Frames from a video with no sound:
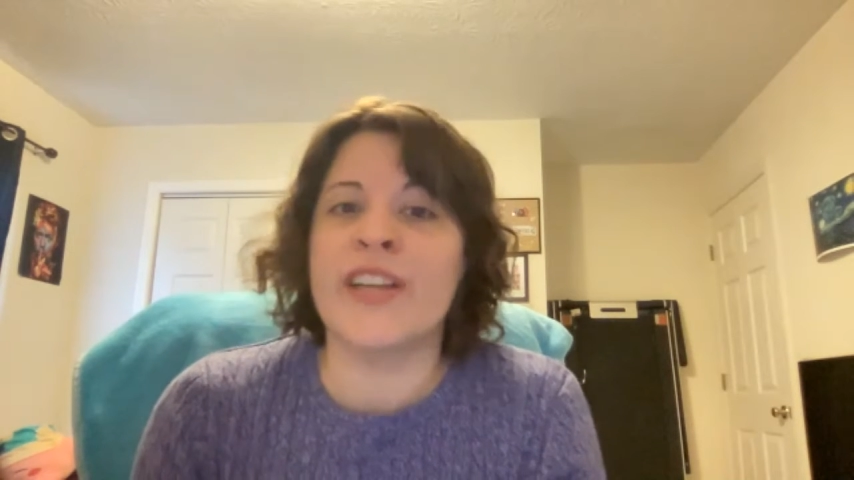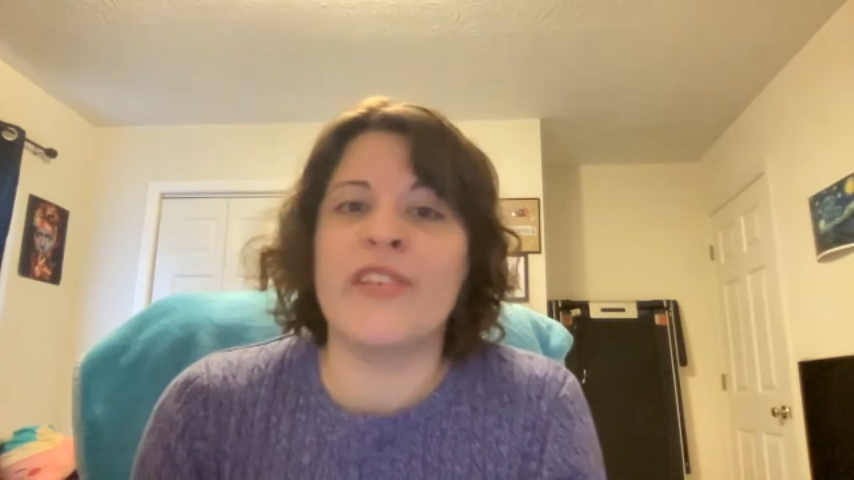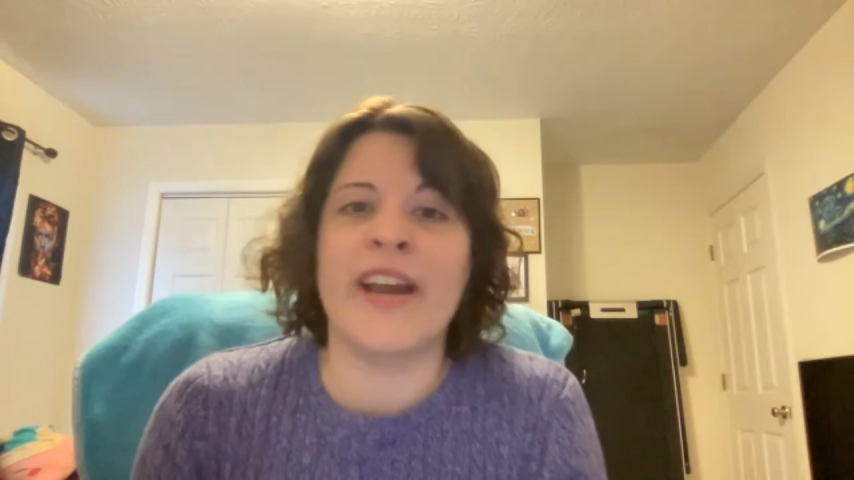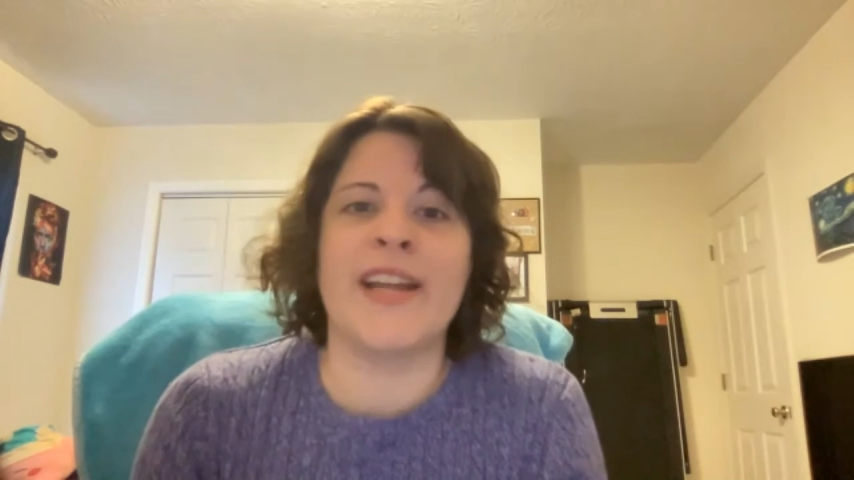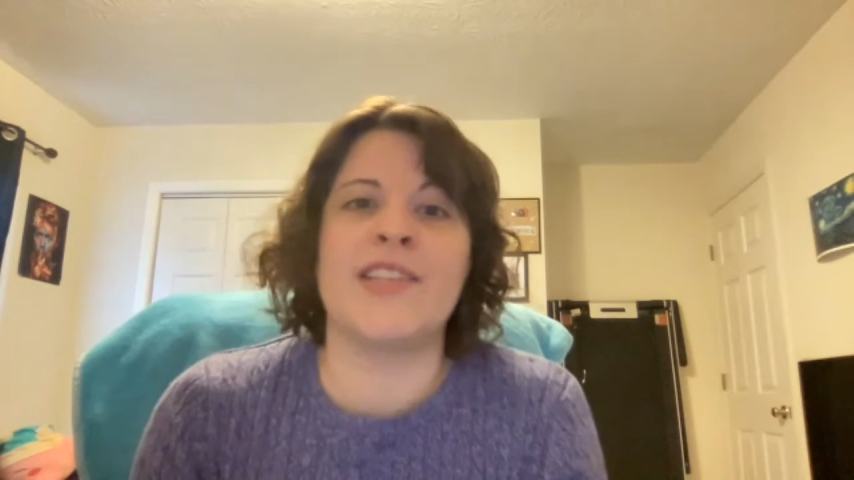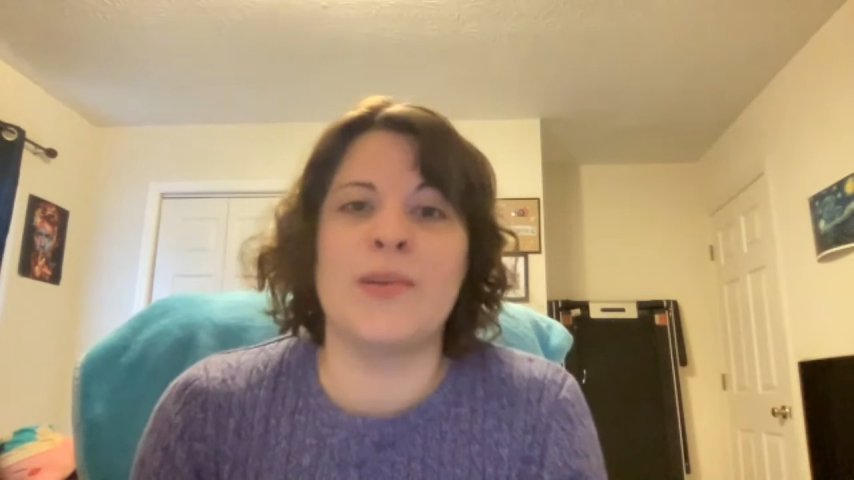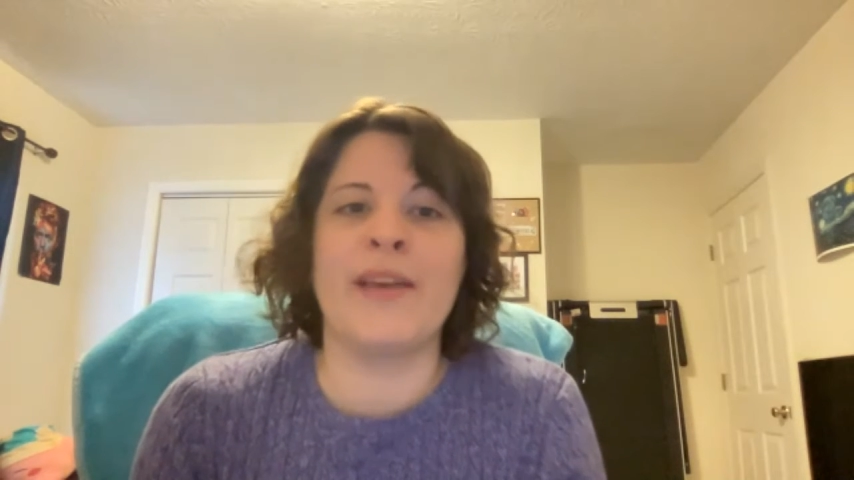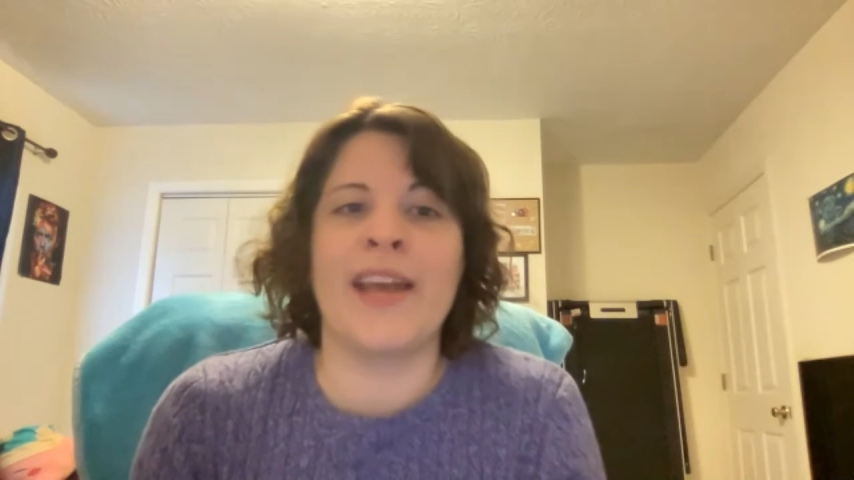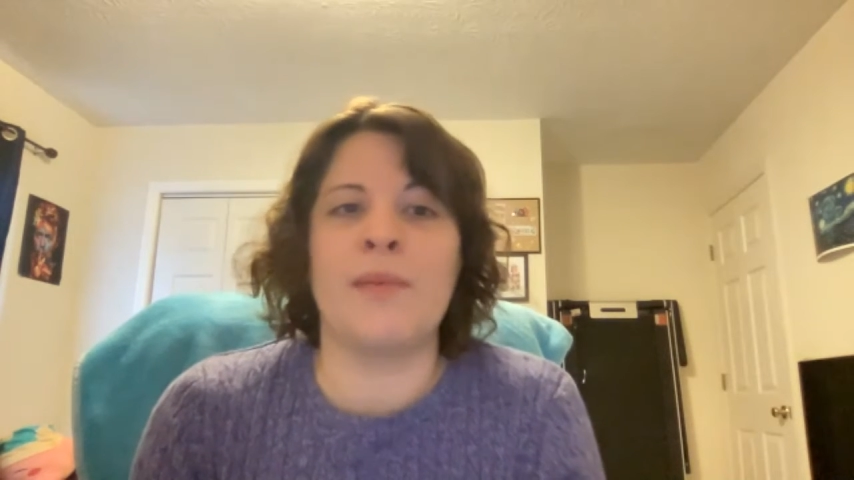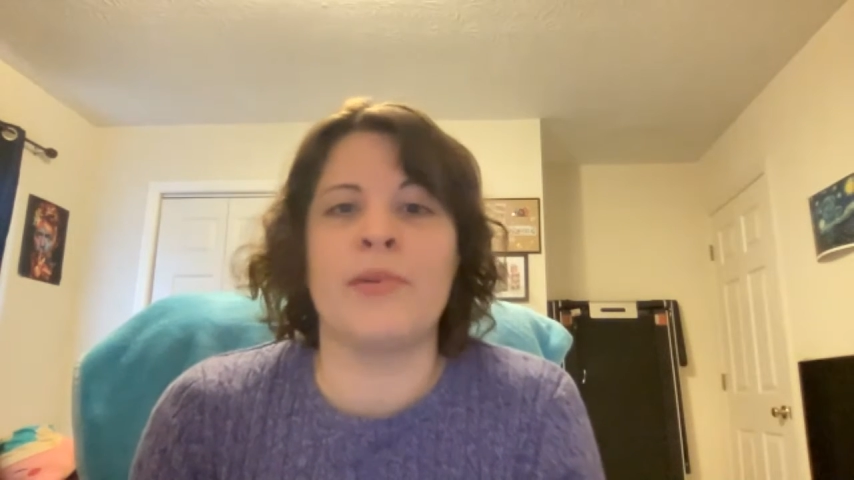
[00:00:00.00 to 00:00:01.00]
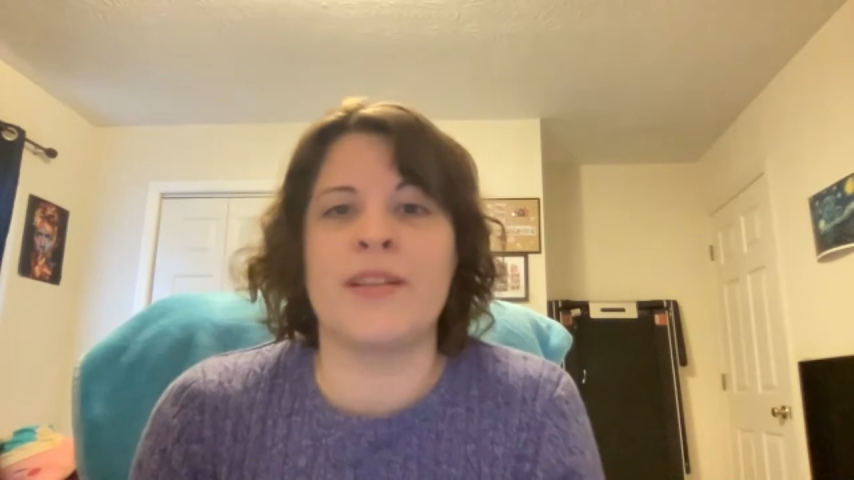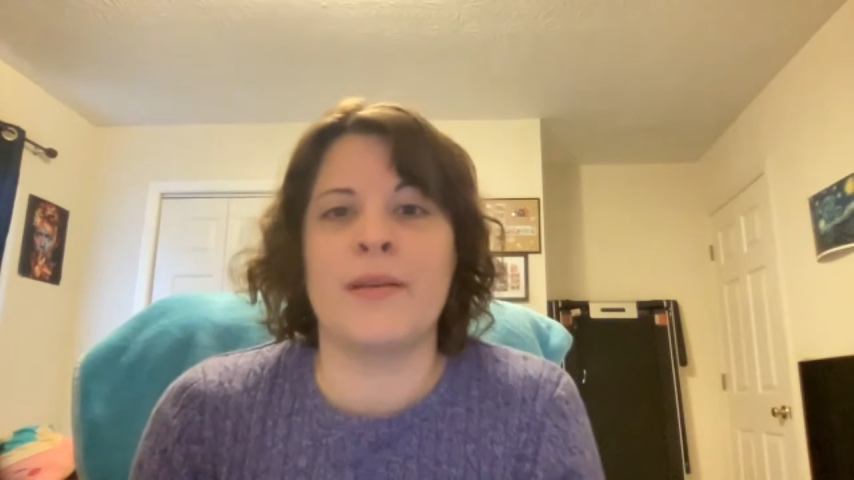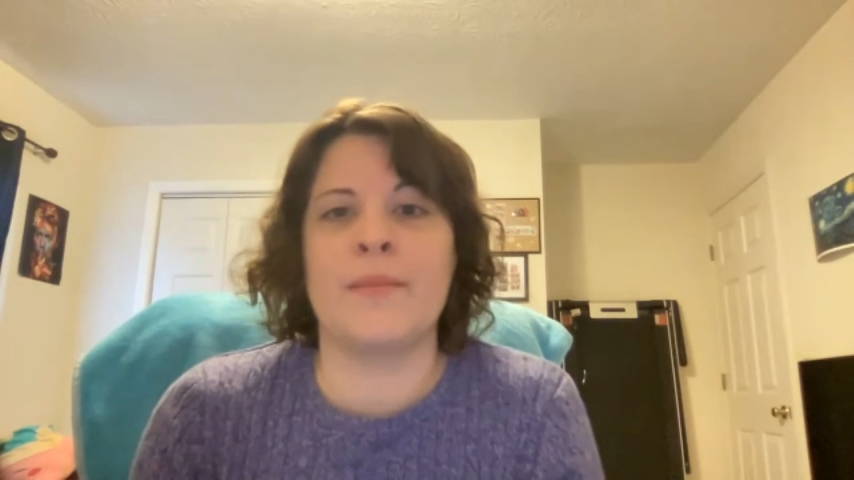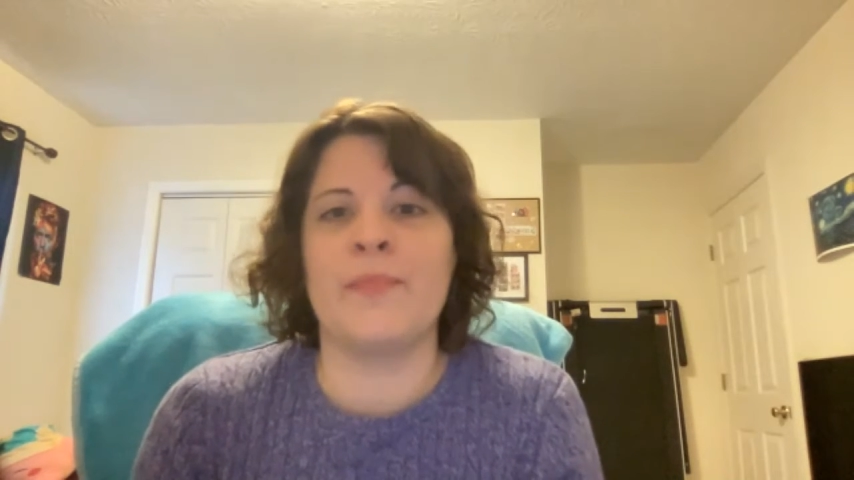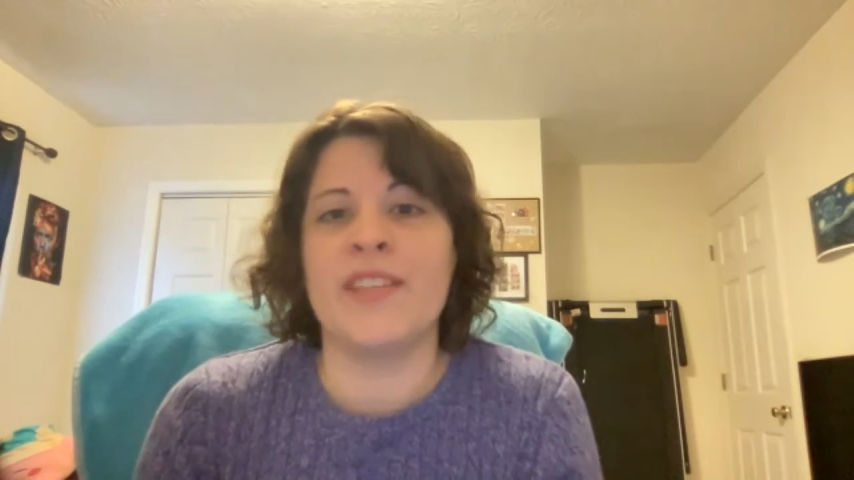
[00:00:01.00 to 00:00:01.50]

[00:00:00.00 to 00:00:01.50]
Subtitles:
great to be able to